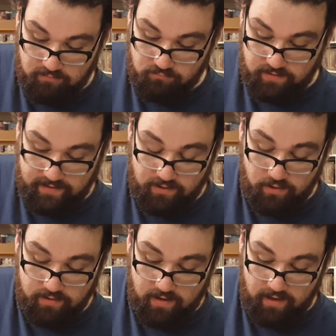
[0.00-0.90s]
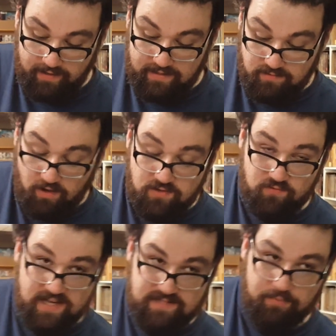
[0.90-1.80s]
Really good. He does
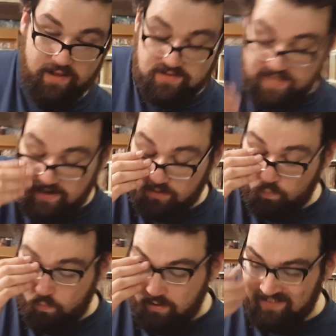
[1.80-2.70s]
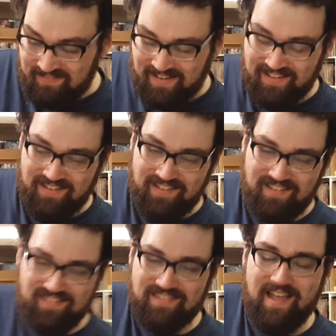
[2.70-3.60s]
raise a player's anger 1.
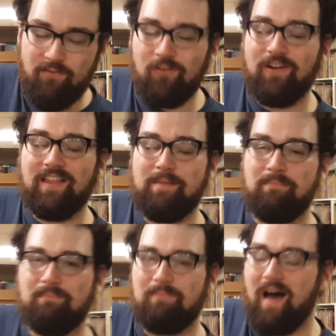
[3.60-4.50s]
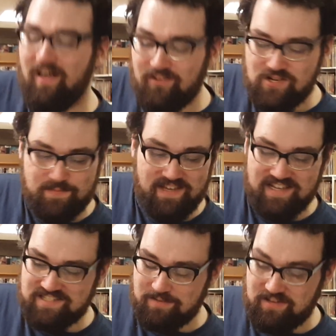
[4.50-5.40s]
Never really bothers
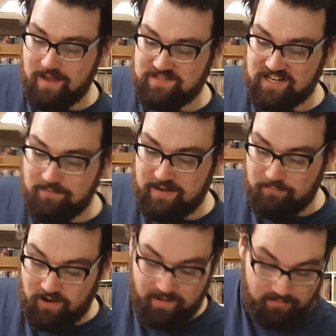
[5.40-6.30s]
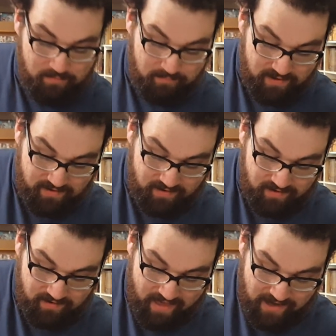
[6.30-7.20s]
me. Sometimes it could be a problem, but
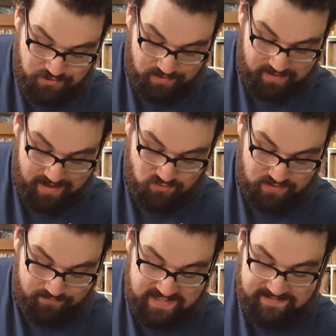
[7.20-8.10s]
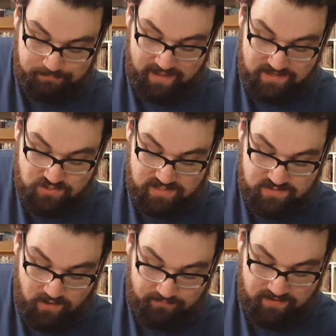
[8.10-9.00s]
actually Android Defensive Blast
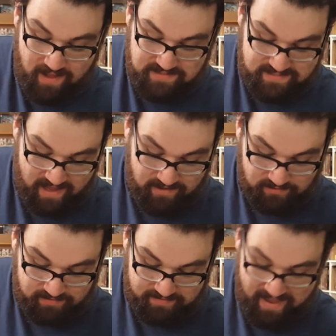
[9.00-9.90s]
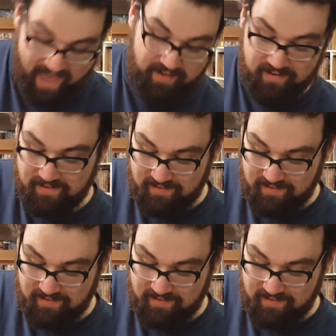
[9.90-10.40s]
shuts off non-styled attack